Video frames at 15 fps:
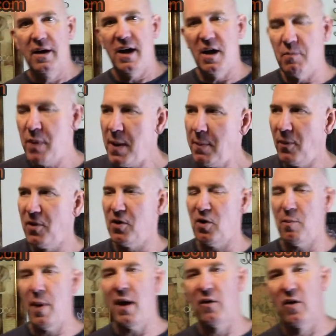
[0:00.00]
And people that
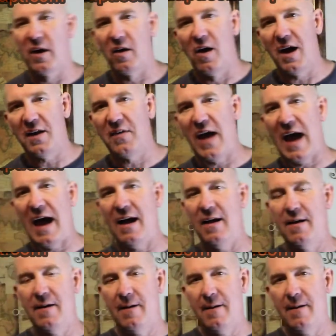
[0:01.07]
are pedaling like that,